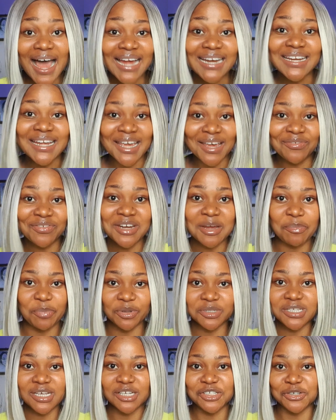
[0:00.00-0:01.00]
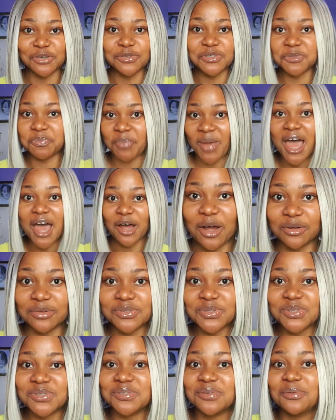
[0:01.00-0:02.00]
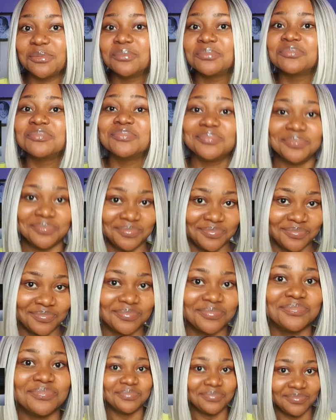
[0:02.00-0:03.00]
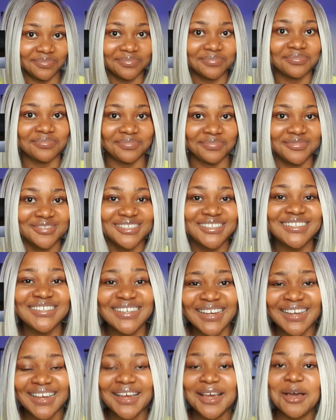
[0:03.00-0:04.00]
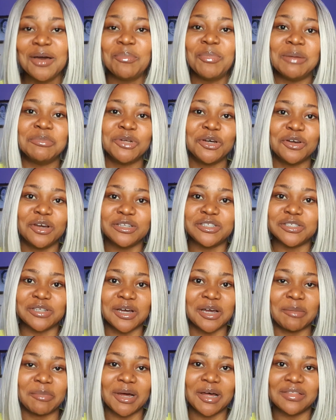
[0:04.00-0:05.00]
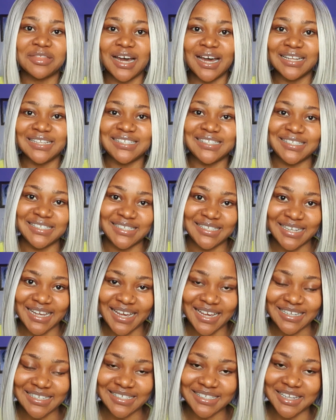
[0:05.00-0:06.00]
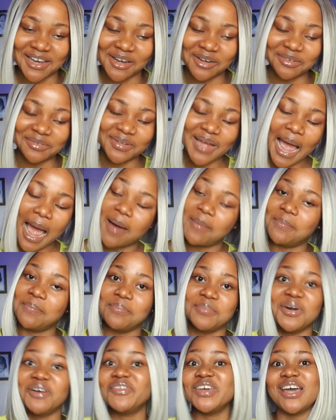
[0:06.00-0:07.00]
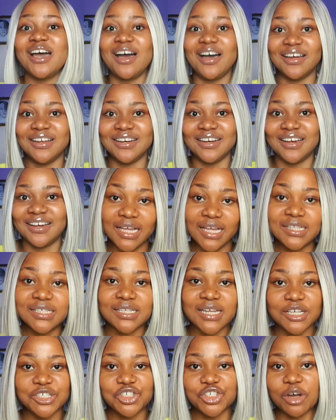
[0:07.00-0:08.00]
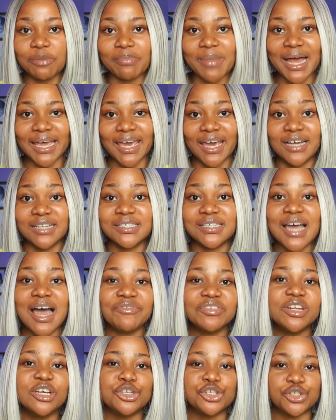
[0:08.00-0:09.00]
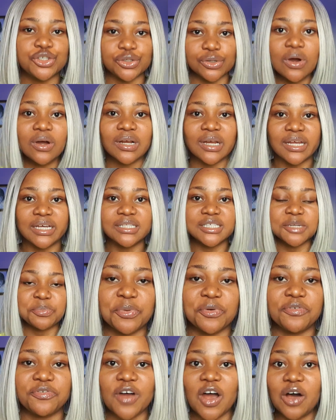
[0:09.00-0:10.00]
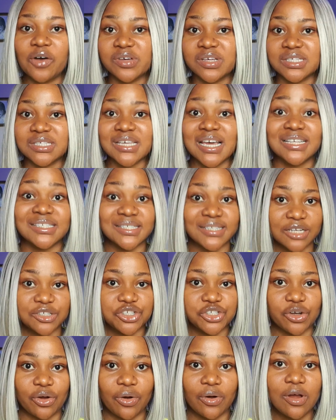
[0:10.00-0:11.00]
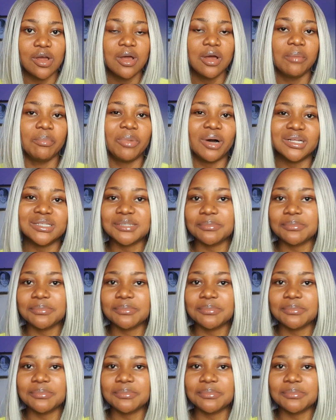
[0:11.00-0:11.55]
and even a potential spouse. Mhm. But I'm not going to talk about that today. So, moving on. In today's job market, having a strong LinkedIn profile is essential, but